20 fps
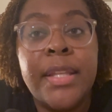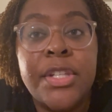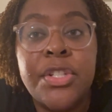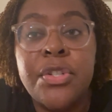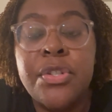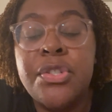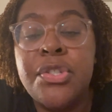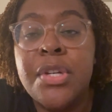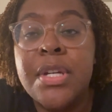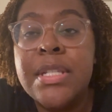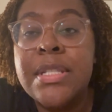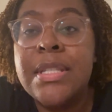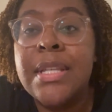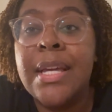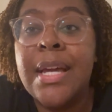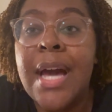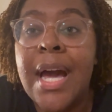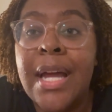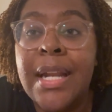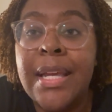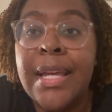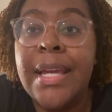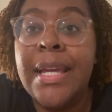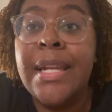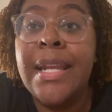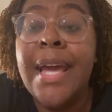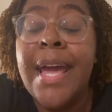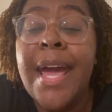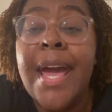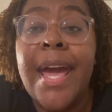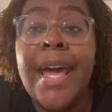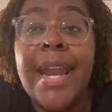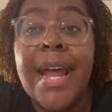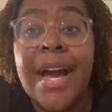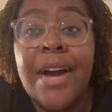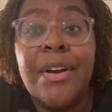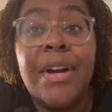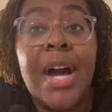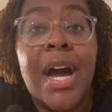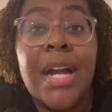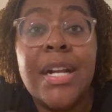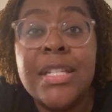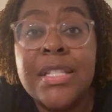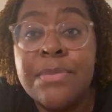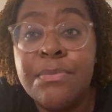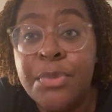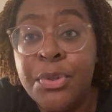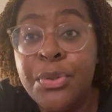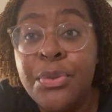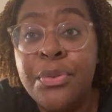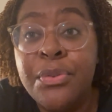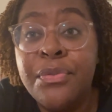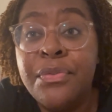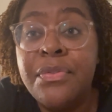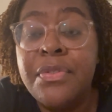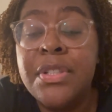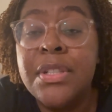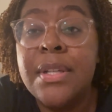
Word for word: that you're trusting God in, and how God has moved.